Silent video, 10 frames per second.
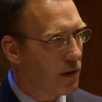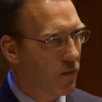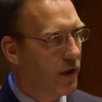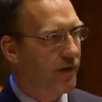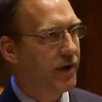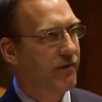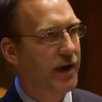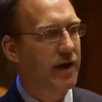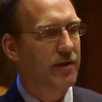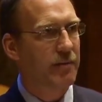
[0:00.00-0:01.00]
we haven't ever
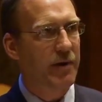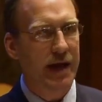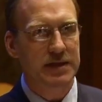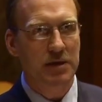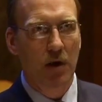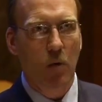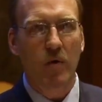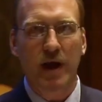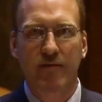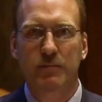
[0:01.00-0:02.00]
had in the past.
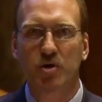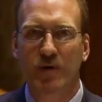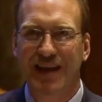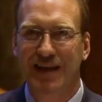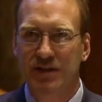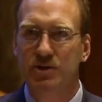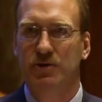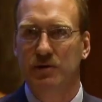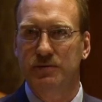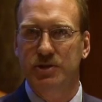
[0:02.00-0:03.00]
We have them doing
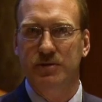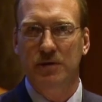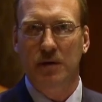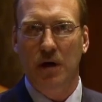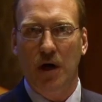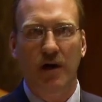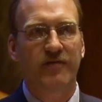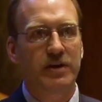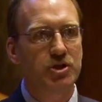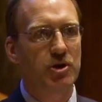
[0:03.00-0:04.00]
interns
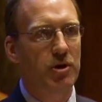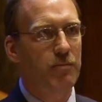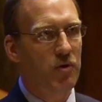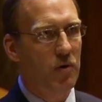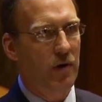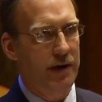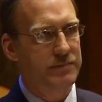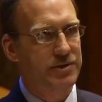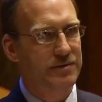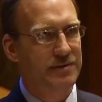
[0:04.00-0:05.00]
of engineering
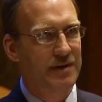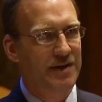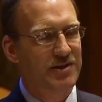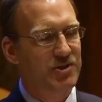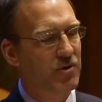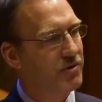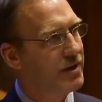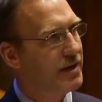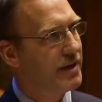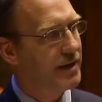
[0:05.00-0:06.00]
programs. So
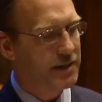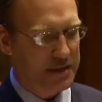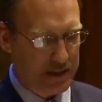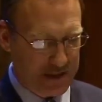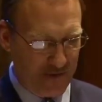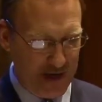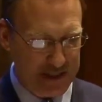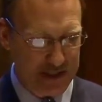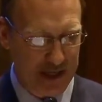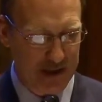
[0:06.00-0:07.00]
uh, it's, it's
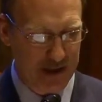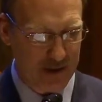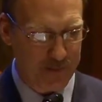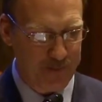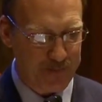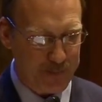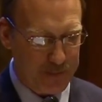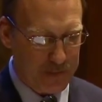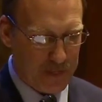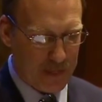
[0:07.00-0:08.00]
fascinating there.
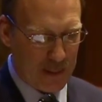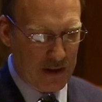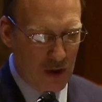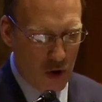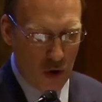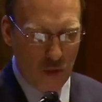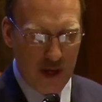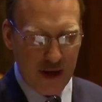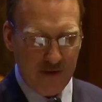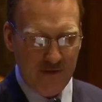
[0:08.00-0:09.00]
We
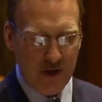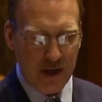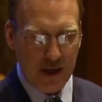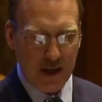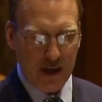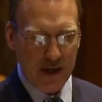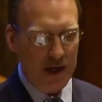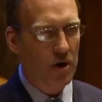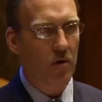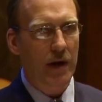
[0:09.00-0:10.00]
have, uh, uh,
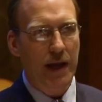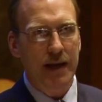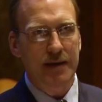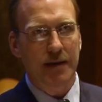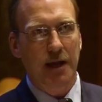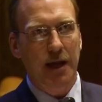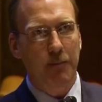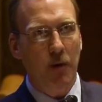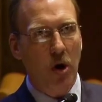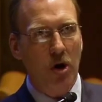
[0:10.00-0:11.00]
you know, and, and a
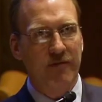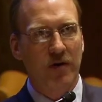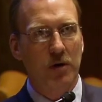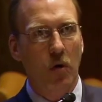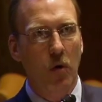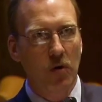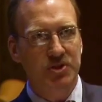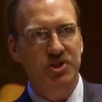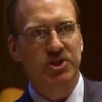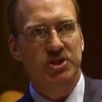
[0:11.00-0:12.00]
part of our whole
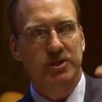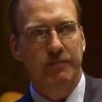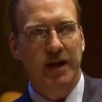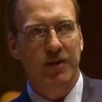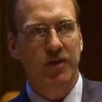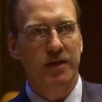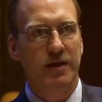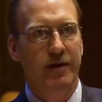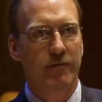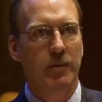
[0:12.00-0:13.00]
system that I think
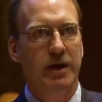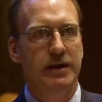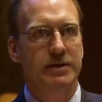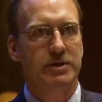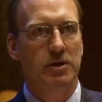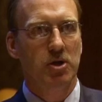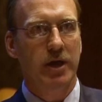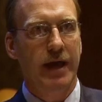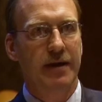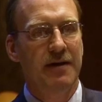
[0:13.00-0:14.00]
that everybody needs to
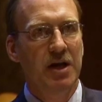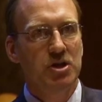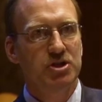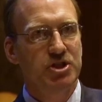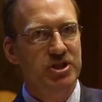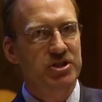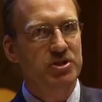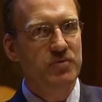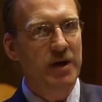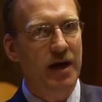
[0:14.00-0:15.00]
look at, just
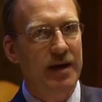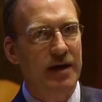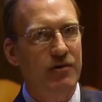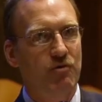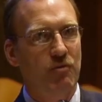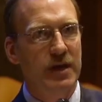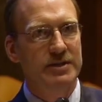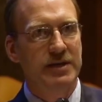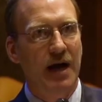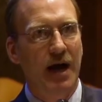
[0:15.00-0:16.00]
do not
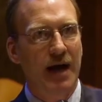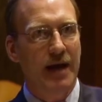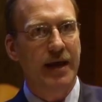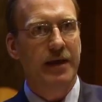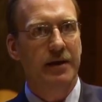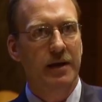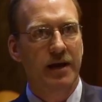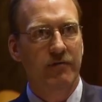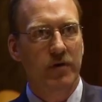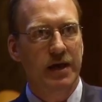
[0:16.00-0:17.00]
address
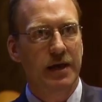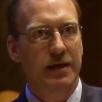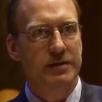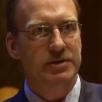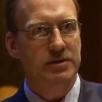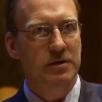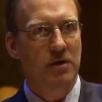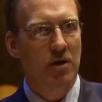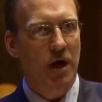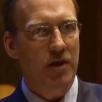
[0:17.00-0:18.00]
high-level kids.
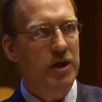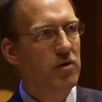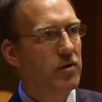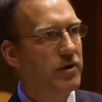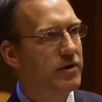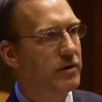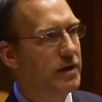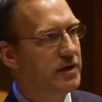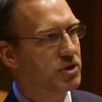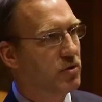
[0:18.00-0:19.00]
I think you
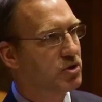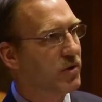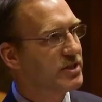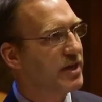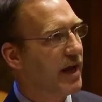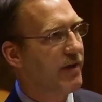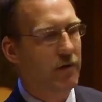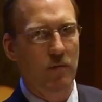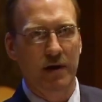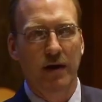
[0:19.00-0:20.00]
need to address
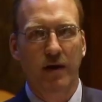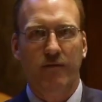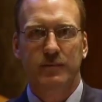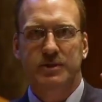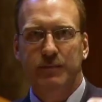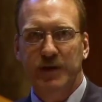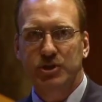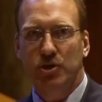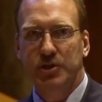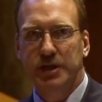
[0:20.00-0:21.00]
everyone, from
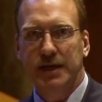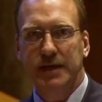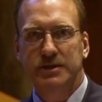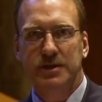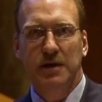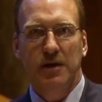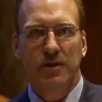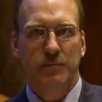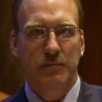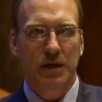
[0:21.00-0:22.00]
special needs,
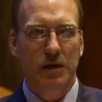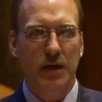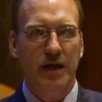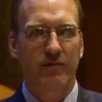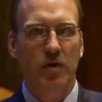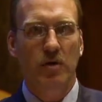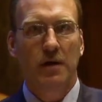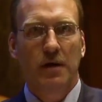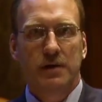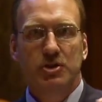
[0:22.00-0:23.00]
the middle level,
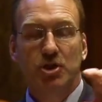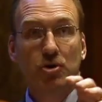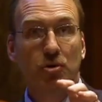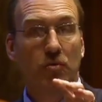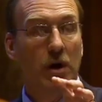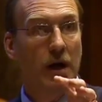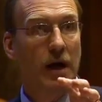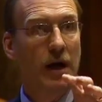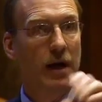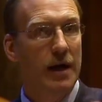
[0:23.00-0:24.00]
to uh,
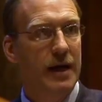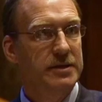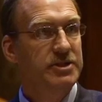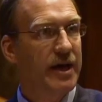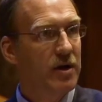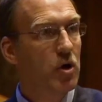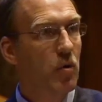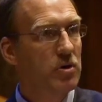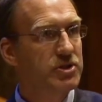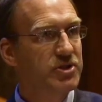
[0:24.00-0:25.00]
uh, tech
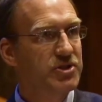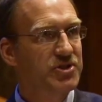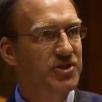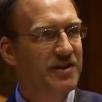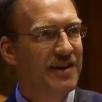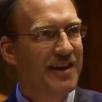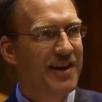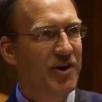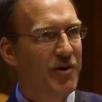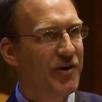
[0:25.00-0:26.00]
courses.
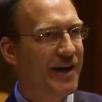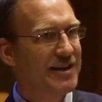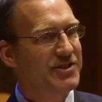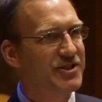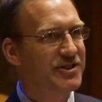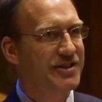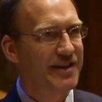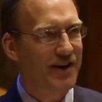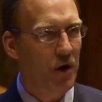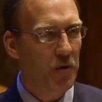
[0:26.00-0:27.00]
You know, I just
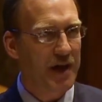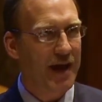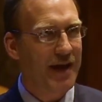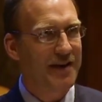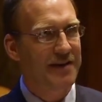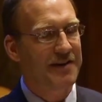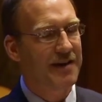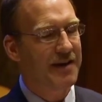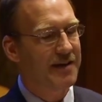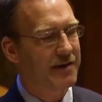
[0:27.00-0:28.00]
uh, okayed, and,
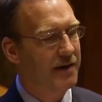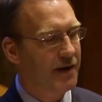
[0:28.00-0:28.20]
and